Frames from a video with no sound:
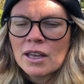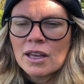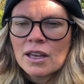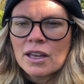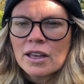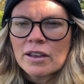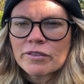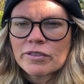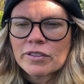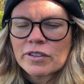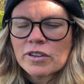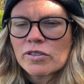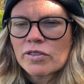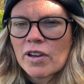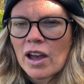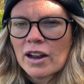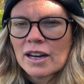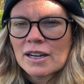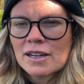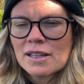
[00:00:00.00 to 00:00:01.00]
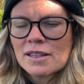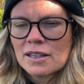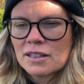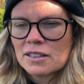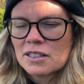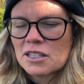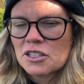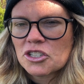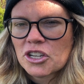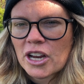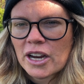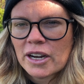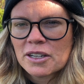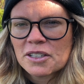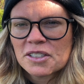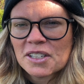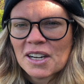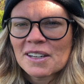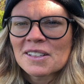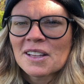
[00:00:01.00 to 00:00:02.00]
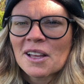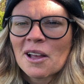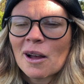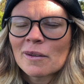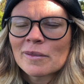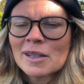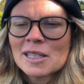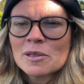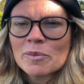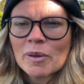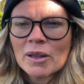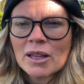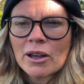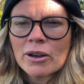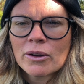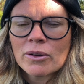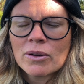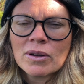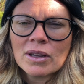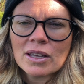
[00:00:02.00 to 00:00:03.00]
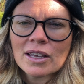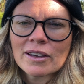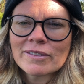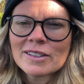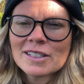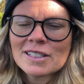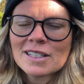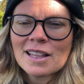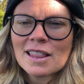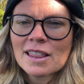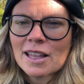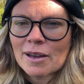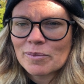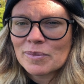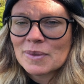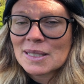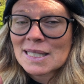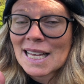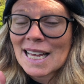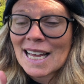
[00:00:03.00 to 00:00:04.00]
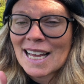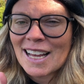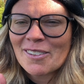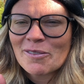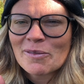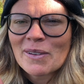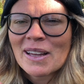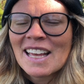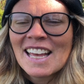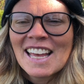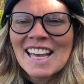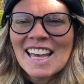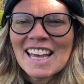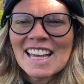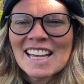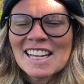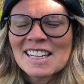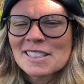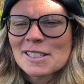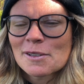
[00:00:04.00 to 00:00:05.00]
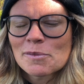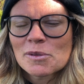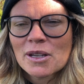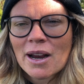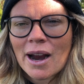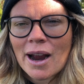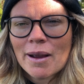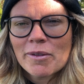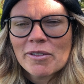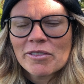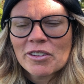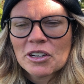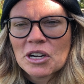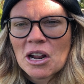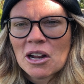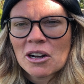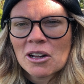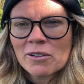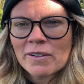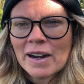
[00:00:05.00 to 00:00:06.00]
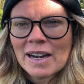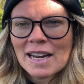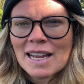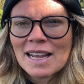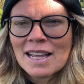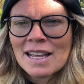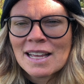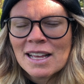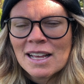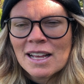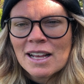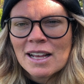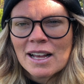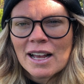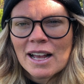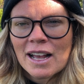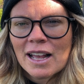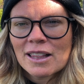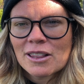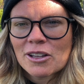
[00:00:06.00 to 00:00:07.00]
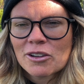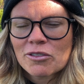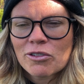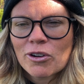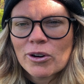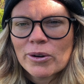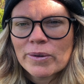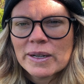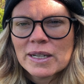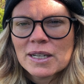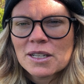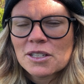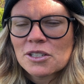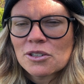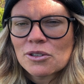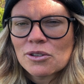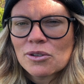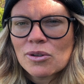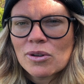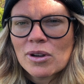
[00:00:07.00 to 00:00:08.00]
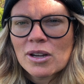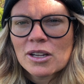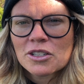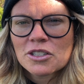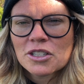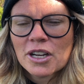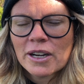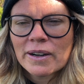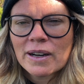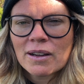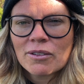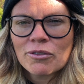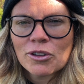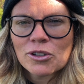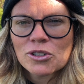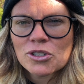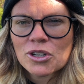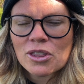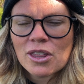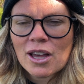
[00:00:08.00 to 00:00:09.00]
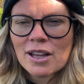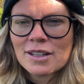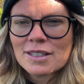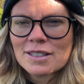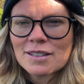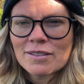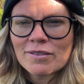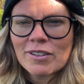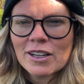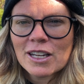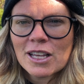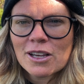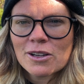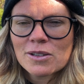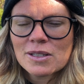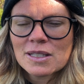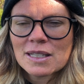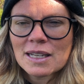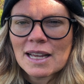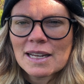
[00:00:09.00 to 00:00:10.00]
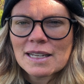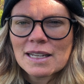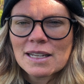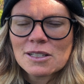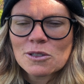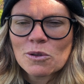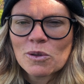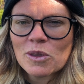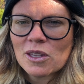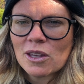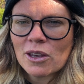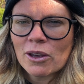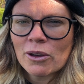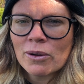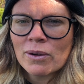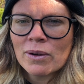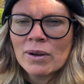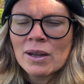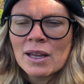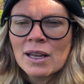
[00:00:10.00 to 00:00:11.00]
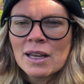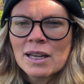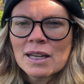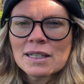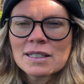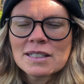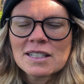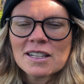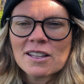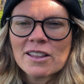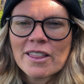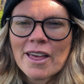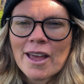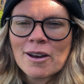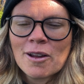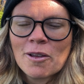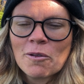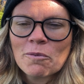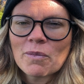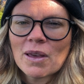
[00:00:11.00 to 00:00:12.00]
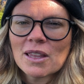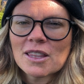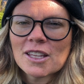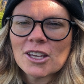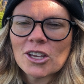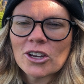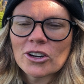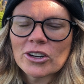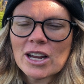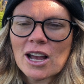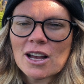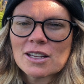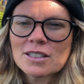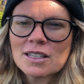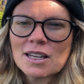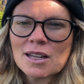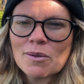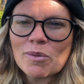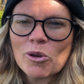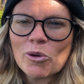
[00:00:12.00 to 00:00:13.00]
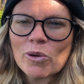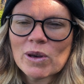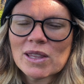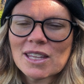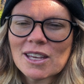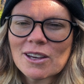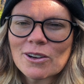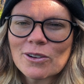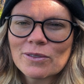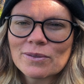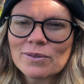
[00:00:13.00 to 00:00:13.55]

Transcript: If you've got anything to share in the comments below. Give this a thumbs up and subscribe if you're not already. I look forward to sharing future thoughts and videos and ideas with you. Until then, may the curiosity be with you.